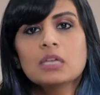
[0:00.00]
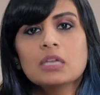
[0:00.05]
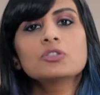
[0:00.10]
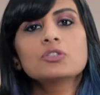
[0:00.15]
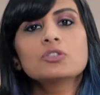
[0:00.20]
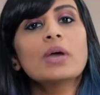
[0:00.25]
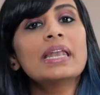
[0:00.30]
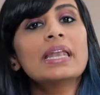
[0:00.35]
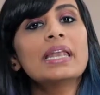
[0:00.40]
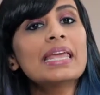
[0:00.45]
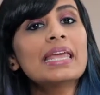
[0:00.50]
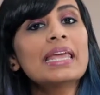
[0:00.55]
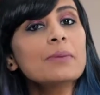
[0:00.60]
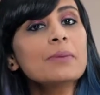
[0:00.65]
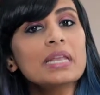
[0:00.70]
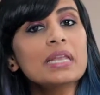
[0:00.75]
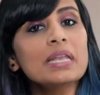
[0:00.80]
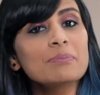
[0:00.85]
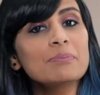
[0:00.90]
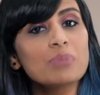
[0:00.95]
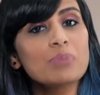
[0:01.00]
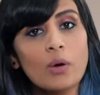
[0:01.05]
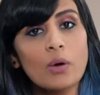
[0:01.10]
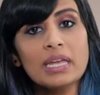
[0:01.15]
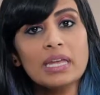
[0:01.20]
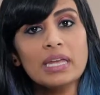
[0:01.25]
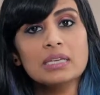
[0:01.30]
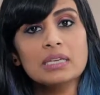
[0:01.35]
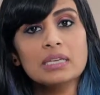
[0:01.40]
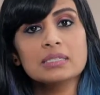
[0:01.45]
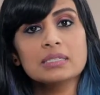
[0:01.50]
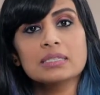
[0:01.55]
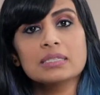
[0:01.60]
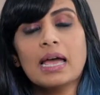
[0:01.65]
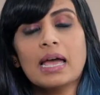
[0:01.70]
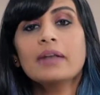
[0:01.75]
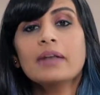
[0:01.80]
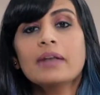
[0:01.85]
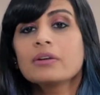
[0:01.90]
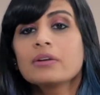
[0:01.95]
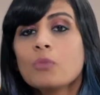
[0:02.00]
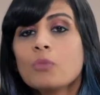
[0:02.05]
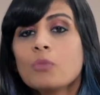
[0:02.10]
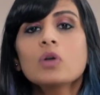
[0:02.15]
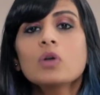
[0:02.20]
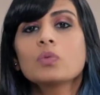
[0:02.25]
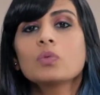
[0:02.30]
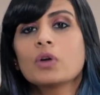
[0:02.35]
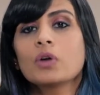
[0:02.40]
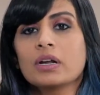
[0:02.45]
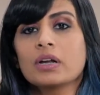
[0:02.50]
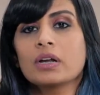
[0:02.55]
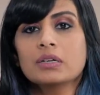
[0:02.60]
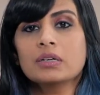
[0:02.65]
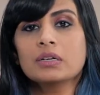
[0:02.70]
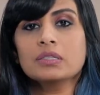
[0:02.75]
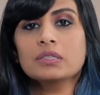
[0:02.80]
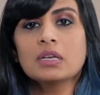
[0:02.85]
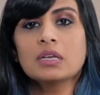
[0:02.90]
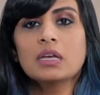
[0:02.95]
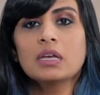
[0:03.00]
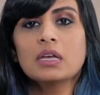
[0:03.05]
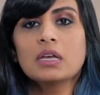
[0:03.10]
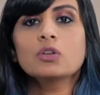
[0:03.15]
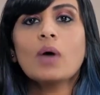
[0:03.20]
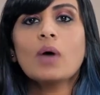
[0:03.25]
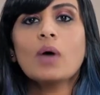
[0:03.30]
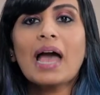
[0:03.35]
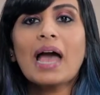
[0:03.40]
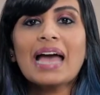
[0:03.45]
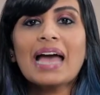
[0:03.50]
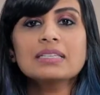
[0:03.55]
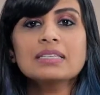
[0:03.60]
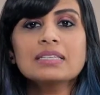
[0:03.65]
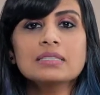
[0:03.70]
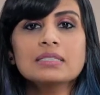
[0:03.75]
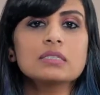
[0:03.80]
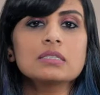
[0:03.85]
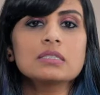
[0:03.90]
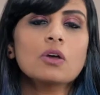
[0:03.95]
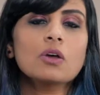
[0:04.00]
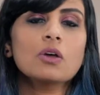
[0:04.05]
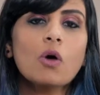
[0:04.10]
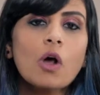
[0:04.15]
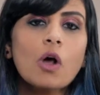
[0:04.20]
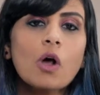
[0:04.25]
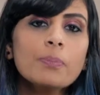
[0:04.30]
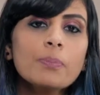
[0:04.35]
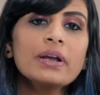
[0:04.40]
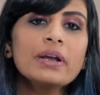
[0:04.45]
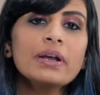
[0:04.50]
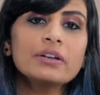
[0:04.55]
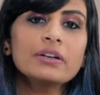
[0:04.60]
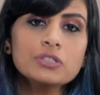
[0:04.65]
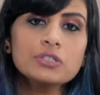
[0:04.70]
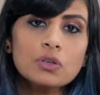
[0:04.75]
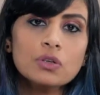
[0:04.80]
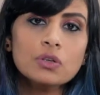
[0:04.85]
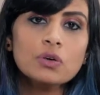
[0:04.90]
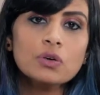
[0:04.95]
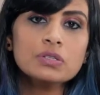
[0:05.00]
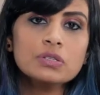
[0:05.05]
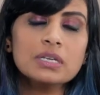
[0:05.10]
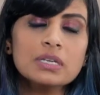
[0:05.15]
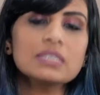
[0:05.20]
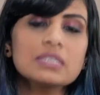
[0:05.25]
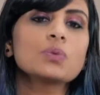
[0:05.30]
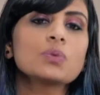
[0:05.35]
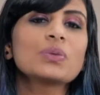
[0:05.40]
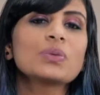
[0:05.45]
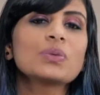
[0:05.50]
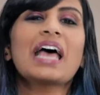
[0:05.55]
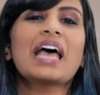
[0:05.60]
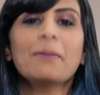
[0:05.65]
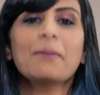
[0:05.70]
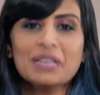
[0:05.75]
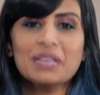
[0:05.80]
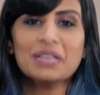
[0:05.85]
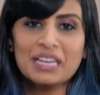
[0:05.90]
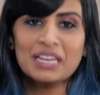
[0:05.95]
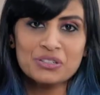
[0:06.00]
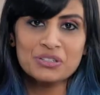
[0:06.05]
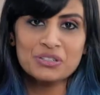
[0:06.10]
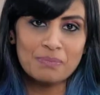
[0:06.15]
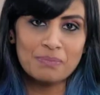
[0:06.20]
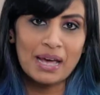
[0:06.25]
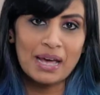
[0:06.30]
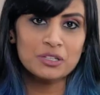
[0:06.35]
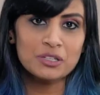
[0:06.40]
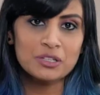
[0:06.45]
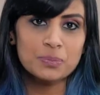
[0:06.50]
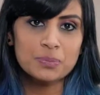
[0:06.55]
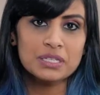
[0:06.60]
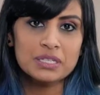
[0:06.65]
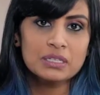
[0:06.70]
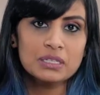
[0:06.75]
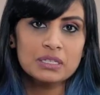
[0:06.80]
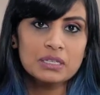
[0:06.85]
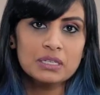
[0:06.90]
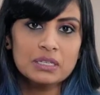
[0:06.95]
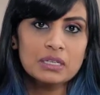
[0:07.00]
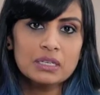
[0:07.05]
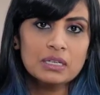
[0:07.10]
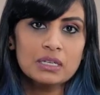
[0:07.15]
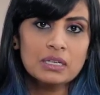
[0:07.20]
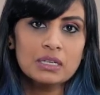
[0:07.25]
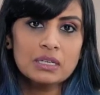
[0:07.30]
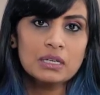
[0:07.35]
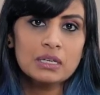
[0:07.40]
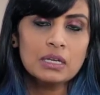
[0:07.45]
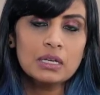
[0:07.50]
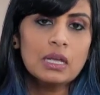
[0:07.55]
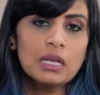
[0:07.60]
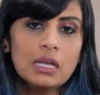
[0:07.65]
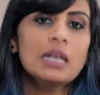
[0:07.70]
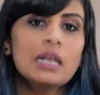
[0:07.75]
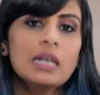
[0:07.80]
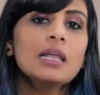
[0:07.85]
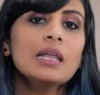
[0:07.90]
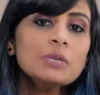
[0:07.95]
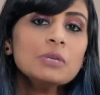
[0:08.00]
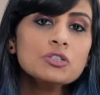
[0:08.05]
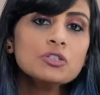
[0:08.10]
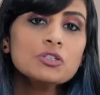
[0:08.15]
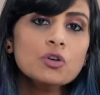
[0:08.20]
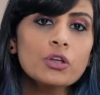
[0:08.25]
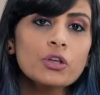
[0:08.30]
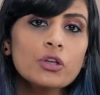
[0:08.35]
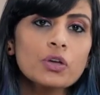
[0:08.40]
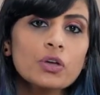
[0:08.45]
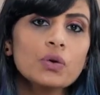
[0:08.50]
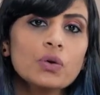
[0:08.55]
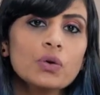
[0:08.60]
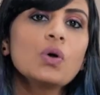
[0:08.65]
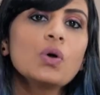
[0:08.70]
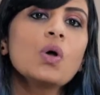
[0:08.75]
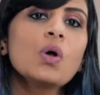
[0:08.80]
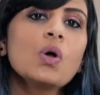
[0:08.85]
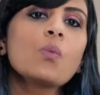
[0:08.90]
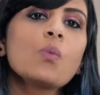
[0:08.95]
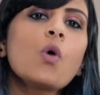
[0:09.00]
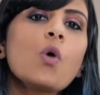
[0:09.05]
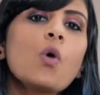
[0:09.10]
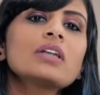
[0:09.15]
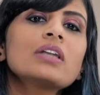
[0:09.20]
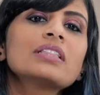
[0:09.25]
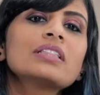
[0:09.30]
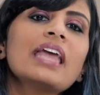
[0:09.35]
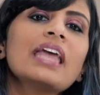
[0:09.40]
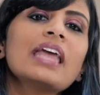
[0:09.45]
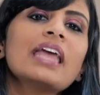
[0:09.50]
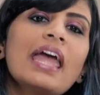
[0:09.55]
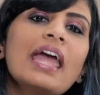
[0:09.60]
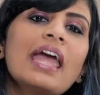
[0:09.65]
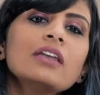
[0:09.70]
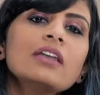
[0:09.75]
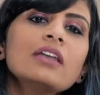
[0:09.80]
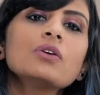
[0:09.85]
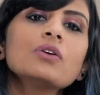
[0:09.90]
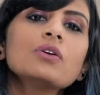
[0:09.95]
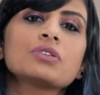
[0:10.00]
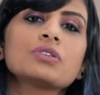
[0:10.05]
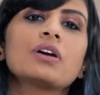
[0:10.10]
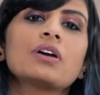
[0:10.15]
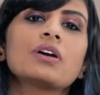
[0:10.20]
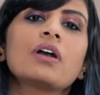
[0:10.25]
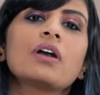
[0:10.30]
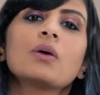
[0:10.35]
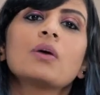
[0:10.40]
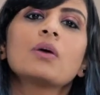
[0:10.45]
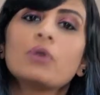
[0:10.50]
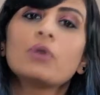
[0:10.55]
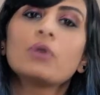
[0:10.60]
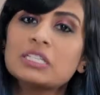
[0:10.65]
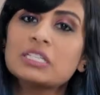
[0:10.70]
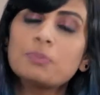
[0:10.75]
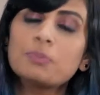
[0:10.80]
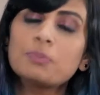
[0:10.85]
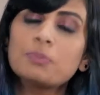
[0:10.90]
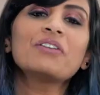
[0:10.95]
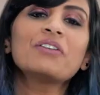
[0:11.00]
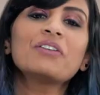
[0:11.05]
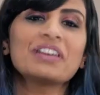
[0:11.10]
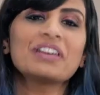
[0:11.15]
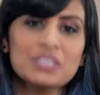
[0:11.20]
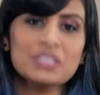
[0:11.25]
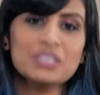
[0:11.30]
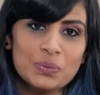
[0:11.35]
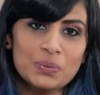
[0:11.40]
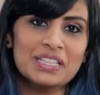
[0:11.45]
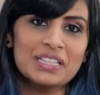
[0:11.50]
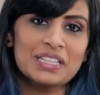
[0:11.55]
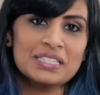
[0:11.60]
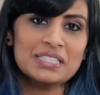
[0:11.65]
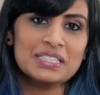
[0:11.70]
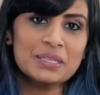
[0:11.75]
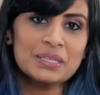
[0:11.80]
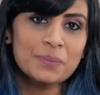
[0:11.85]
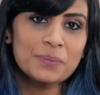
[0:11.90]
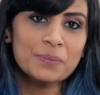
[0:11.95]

to enable employees and remote workers to access corporate resources with application management. Let me show you what the end user would experience with this.